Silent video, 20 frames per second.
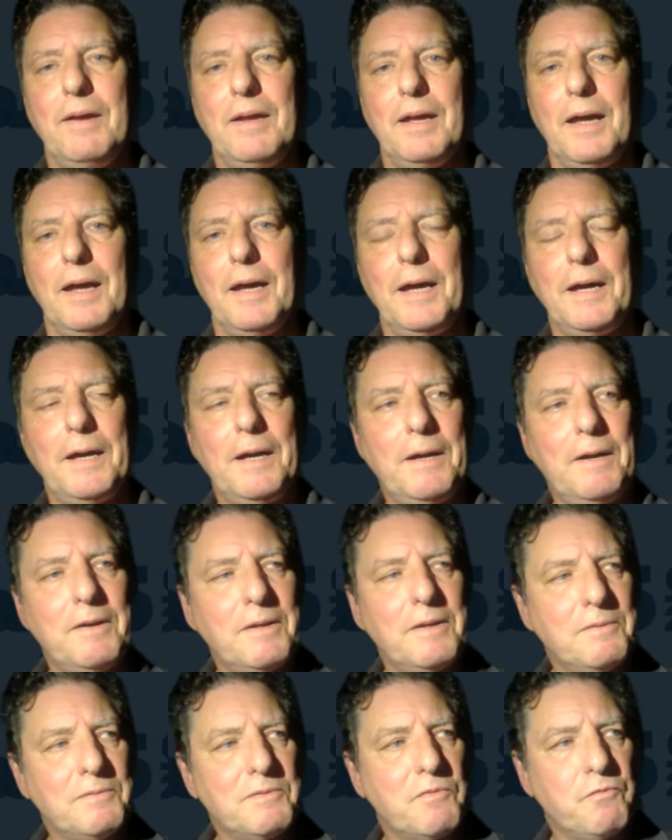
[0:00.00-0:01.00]

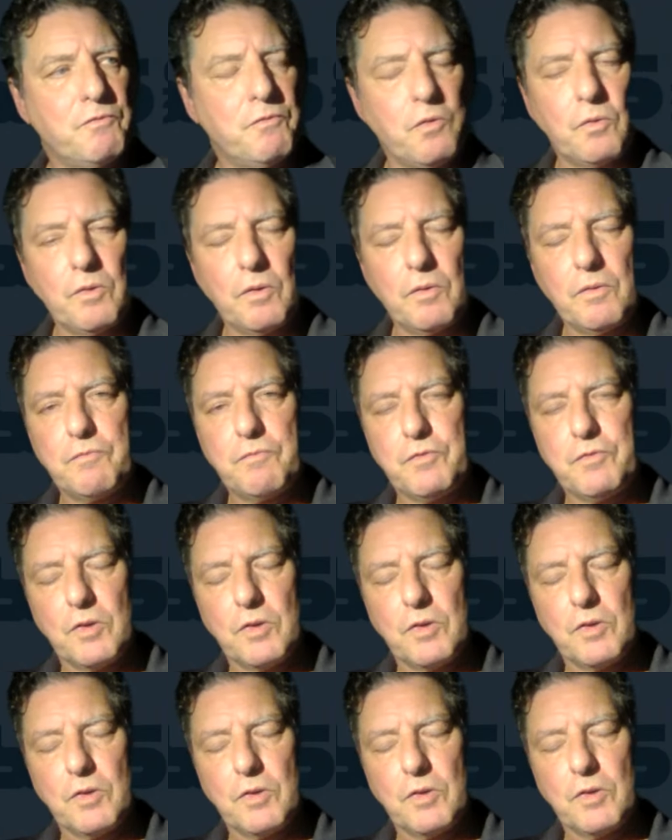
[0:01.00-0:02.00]
for
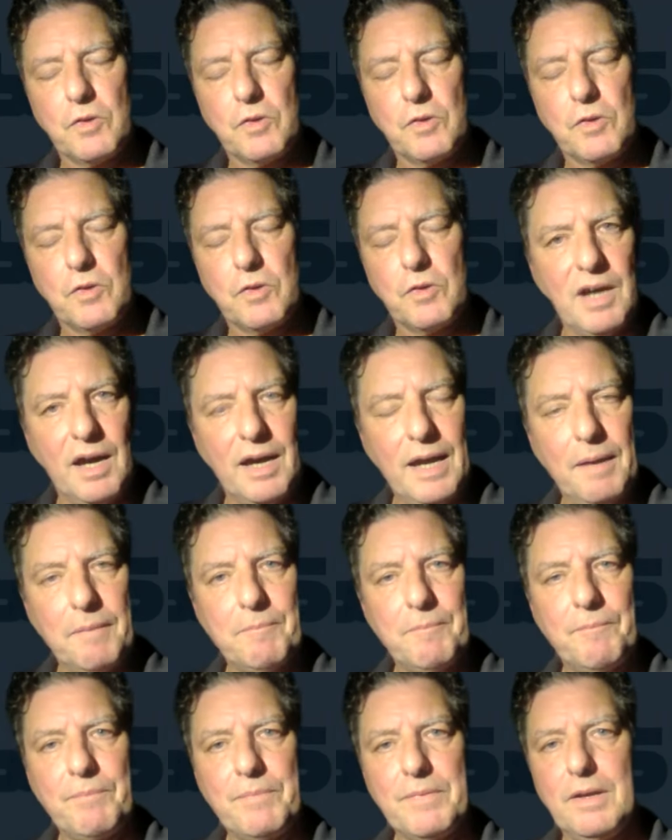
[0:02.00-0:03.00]
quite some
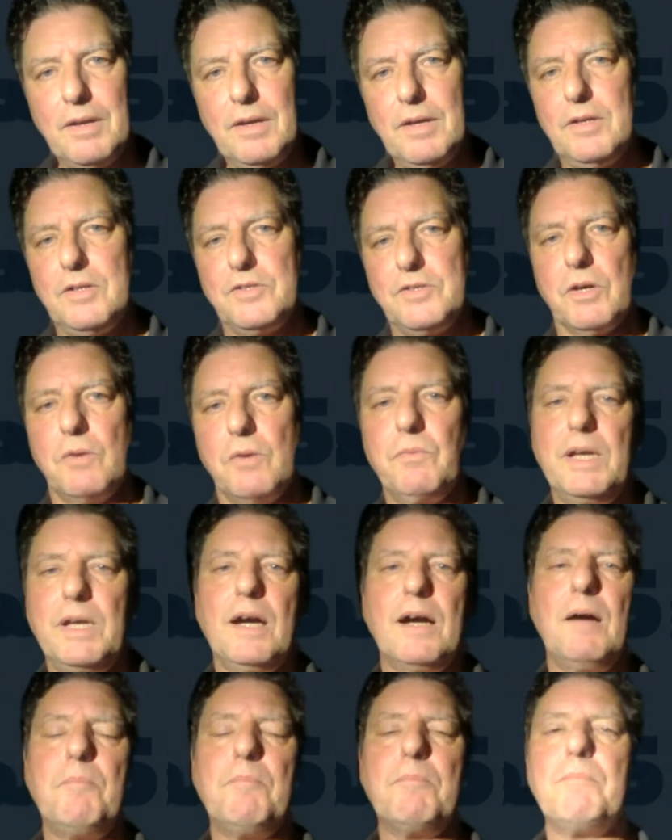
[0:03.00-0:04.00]
time. So
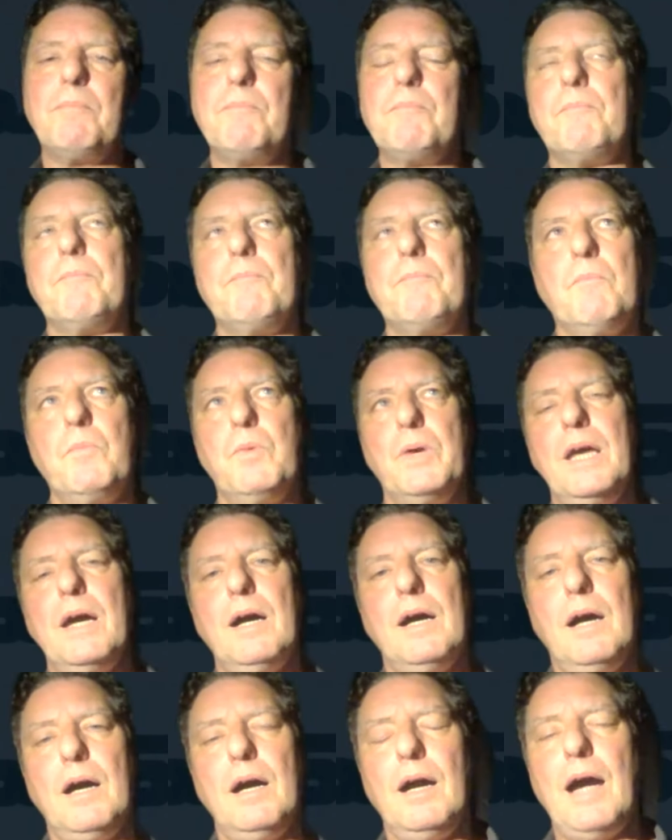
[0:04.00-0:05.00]

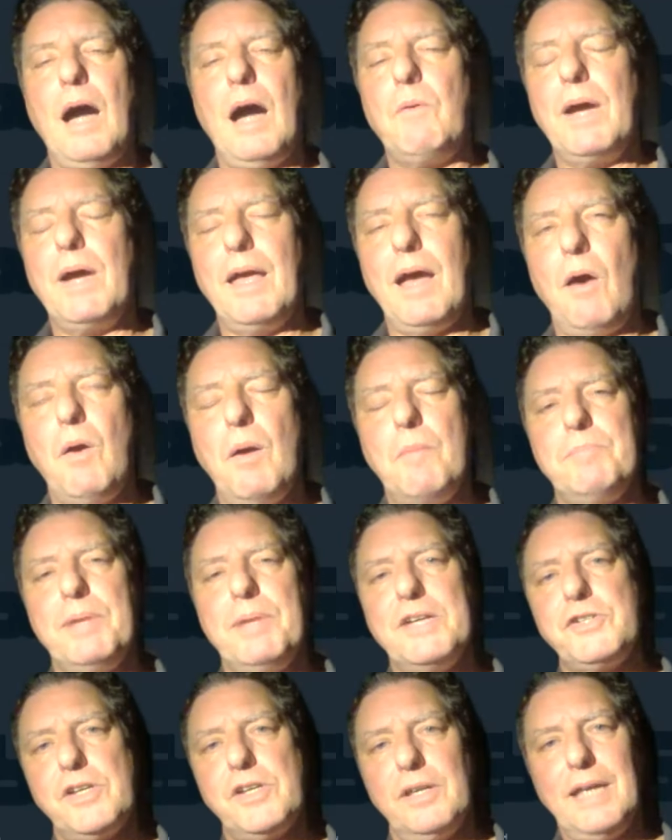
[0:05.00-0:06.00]
our
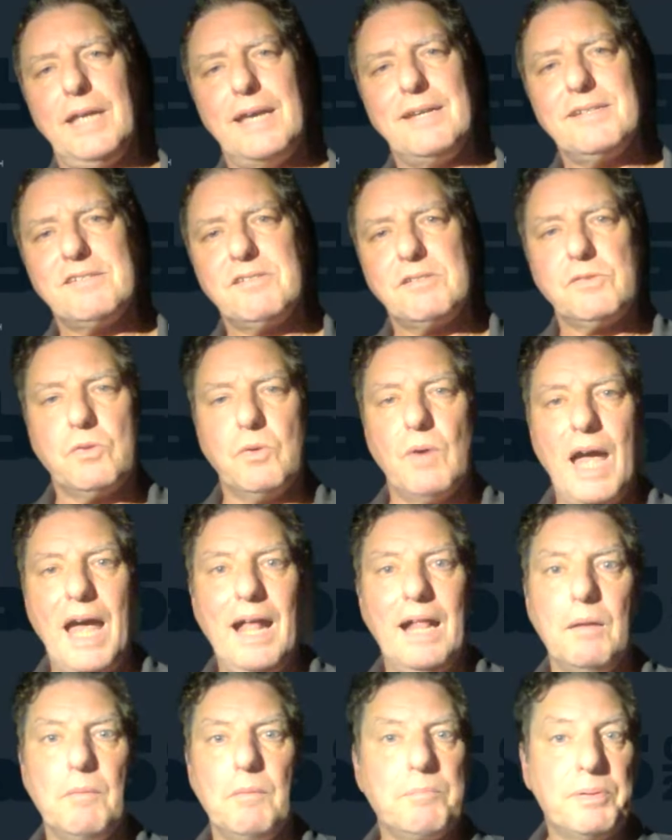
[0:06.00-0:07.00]
ambition is to
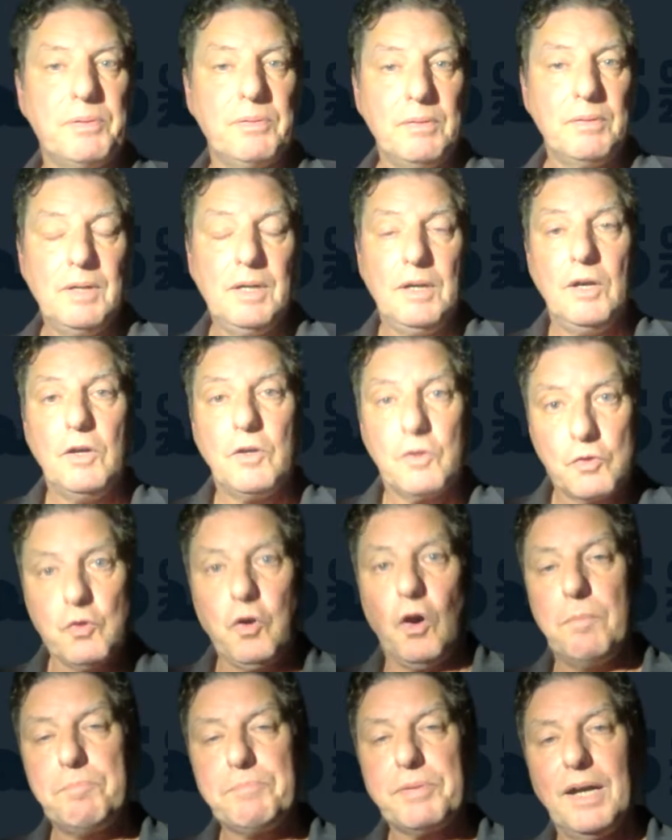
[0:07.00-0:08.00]
help
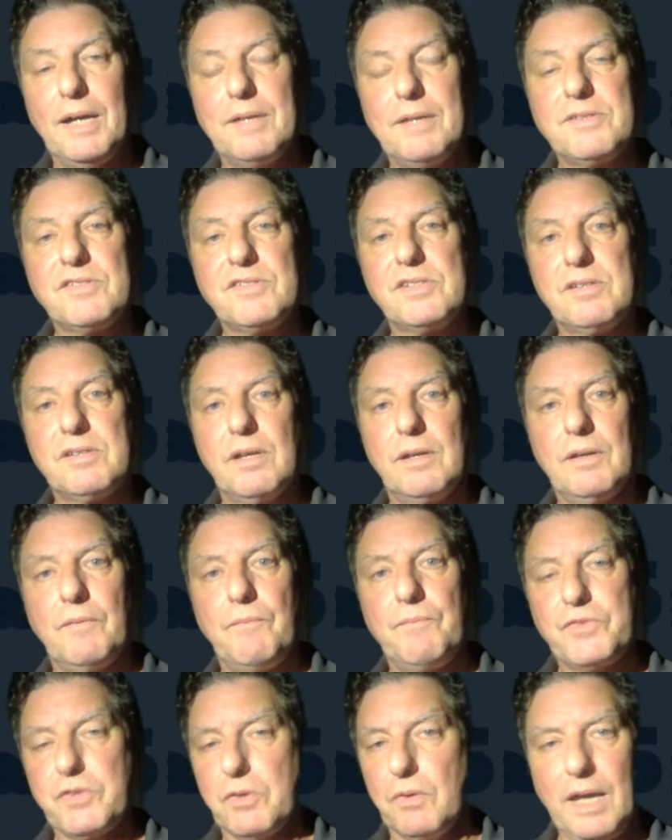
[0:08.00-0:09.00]
corporates
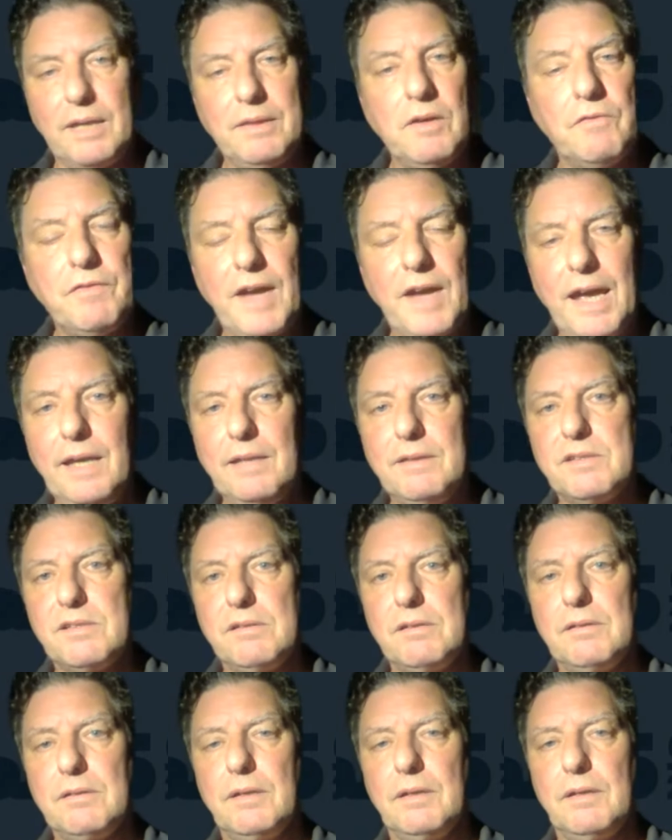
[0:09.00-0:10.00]
to innovate
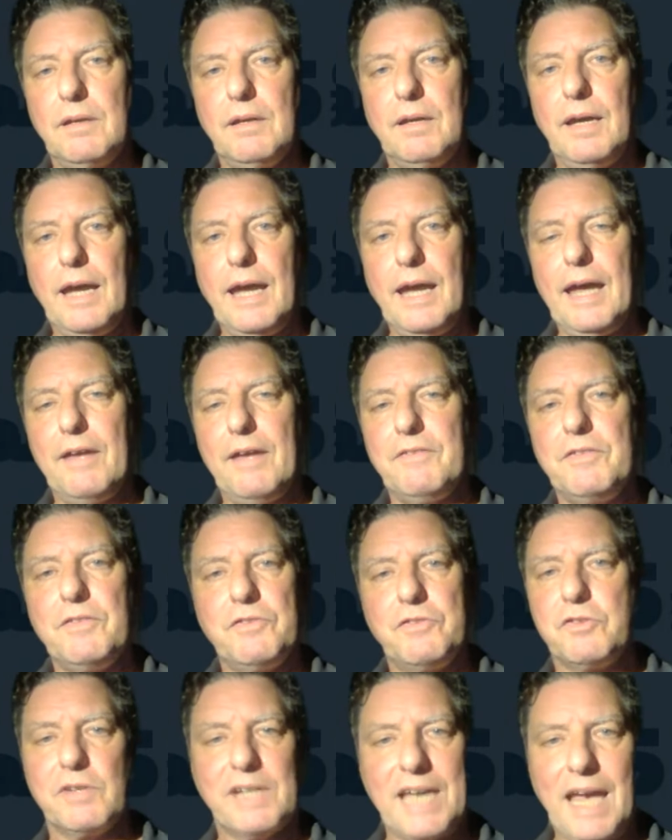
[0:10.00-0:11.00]

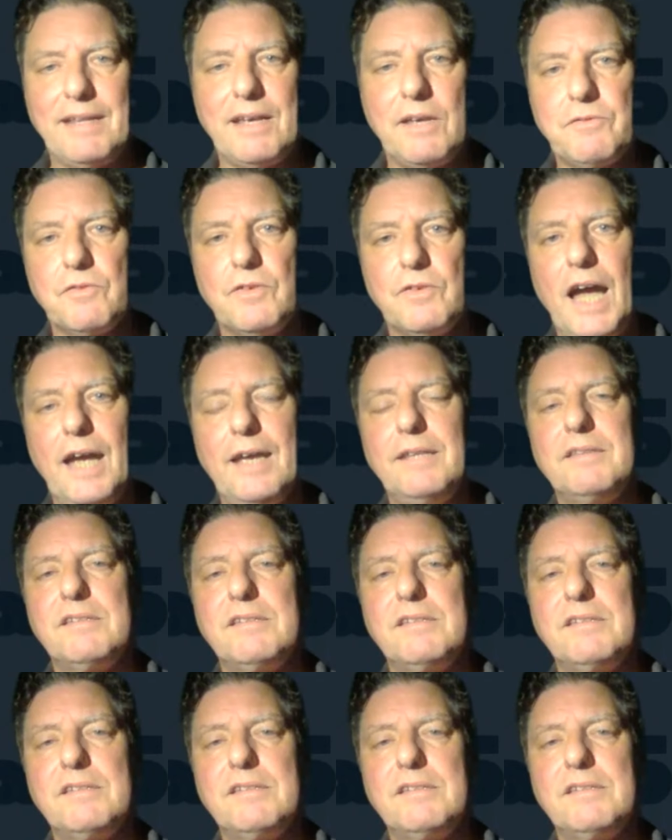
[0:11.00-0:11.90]
and to get it right.